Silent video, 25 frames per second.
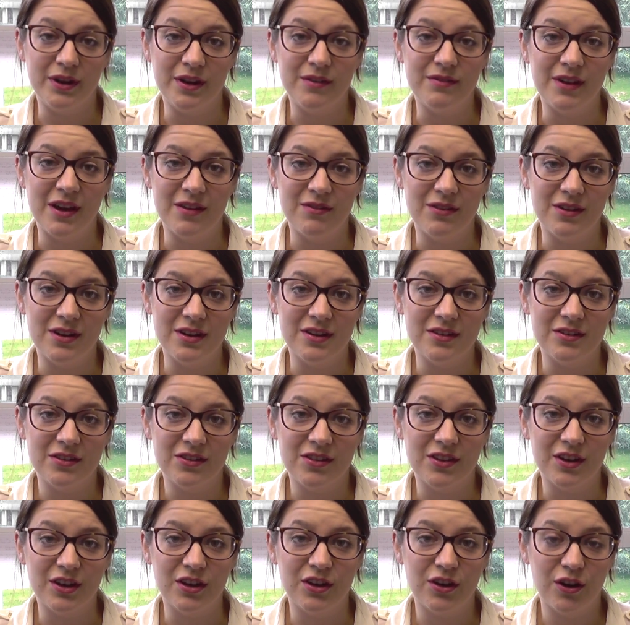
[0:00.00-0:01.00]
of evidence
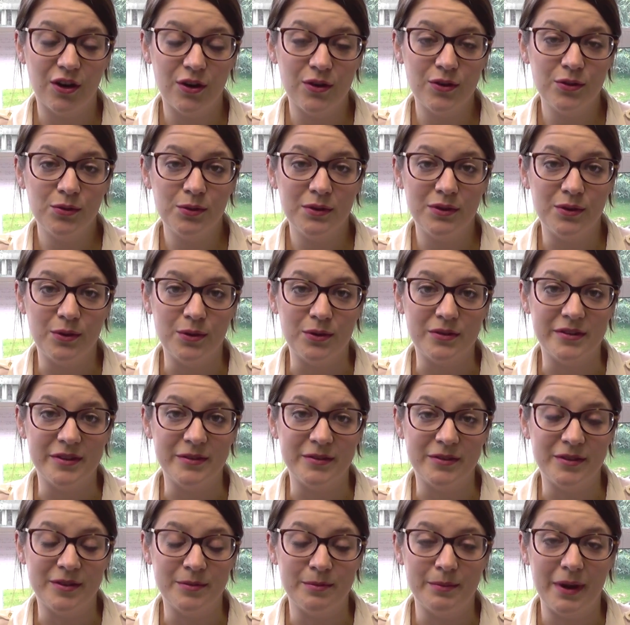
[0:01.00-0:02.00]
that girls with
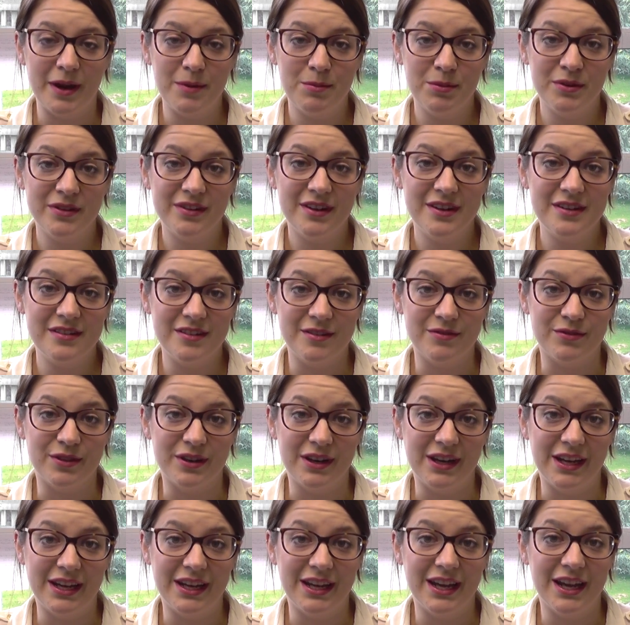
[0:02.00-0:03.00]
autism may present
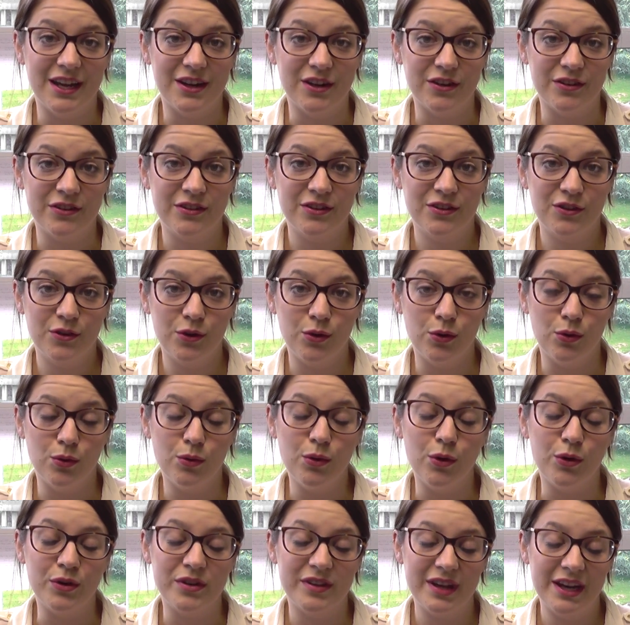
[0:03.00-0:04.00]
differently in a school
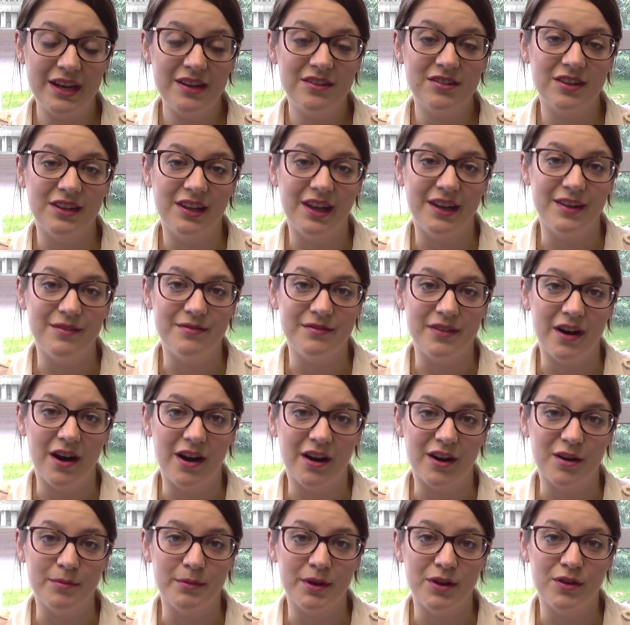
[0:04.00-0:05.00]
or teacher-led
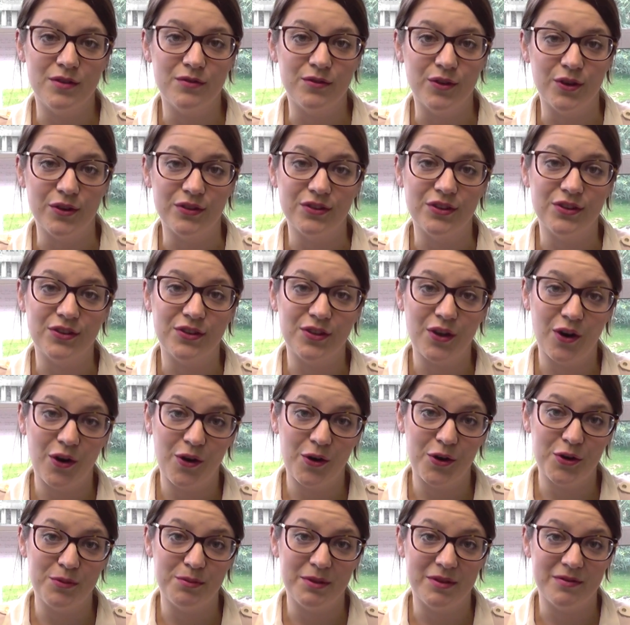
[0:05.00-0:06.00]
environment versus the
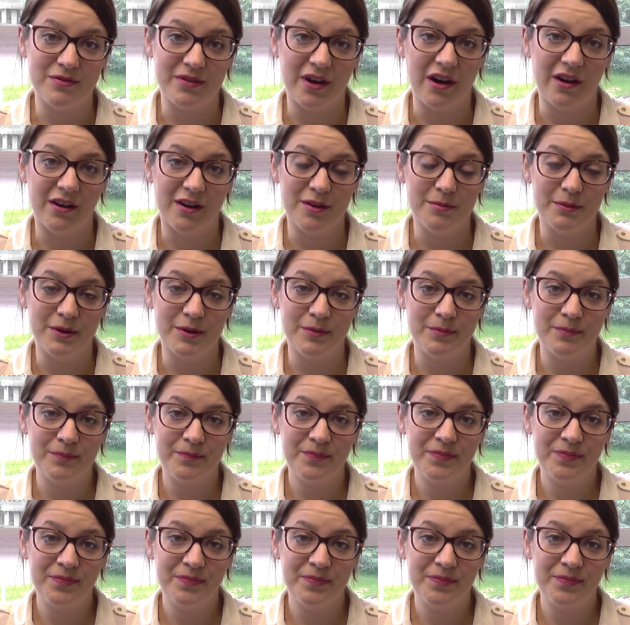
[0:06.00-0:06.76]
home environment.